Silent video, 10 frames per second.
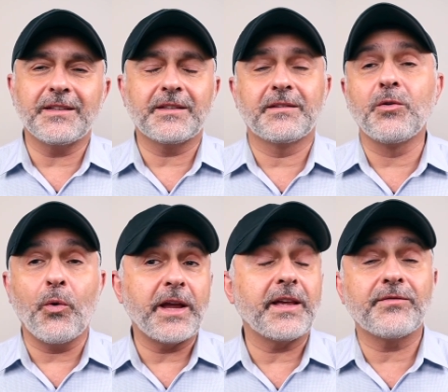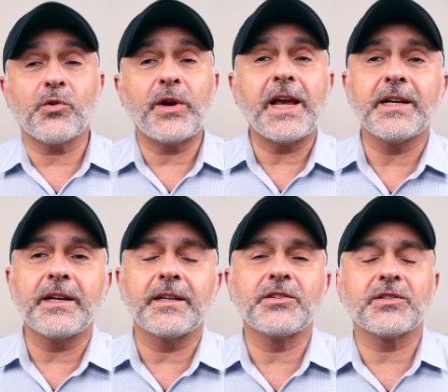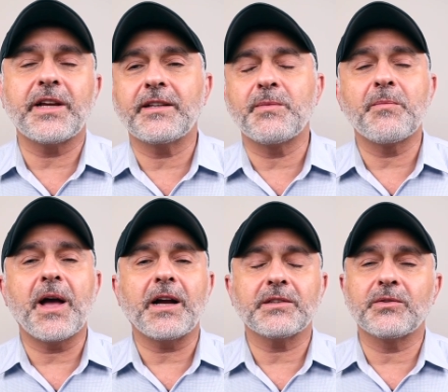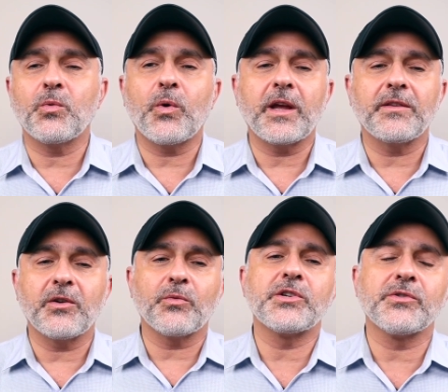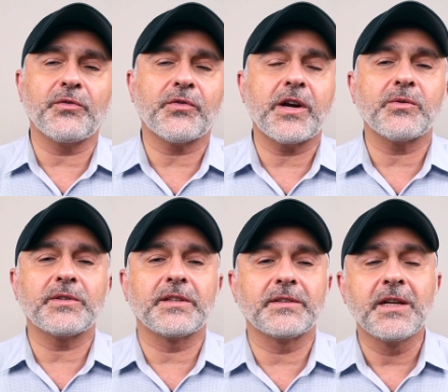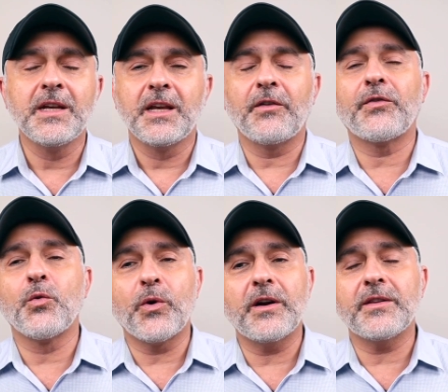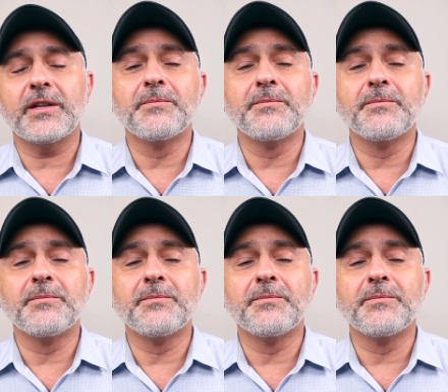the way they've created it just takes me back to the way the original fragrance is. If you wear the